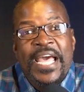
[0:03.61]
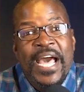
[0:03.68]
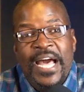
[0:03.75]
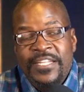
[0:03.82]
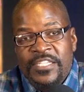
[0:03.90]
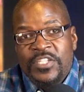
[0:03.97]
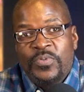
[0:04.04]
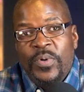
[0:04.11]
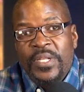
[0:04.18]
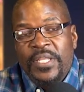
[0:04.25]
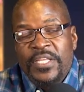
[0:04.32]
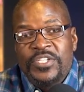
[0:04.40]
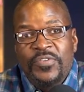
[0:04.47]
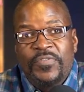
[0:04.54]
I just want to
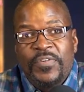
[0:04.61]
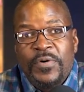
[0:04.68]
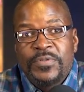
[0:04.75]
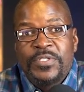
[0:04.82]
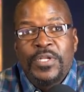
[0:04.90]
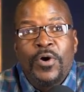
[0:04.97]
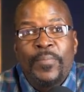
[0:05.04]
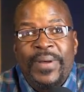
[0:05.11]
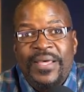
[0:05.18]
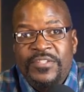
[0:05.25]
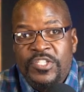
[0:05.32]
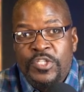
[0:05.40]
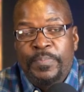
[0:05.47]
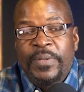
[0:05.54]
let you folks know
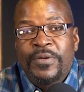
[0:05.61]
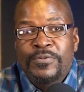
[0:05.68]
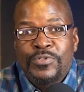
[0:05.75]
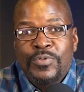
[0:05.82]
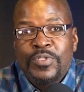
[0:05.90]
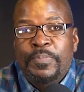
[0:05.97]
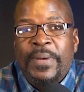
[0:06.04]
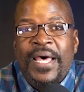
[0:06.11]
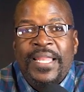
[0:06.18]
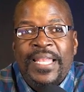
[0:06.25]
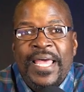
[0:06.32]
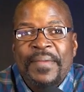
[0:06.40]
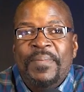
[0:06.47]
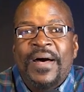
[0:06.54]
about Spiritual
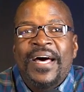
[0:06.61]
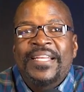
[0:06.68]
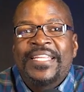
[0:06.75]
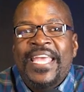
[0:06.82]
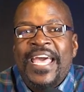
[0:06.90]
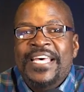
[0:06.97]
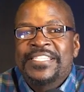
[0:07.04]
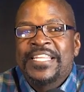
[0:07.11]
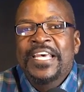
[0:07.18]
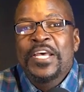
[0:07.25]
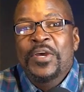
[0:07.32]
Spotlight Podcast,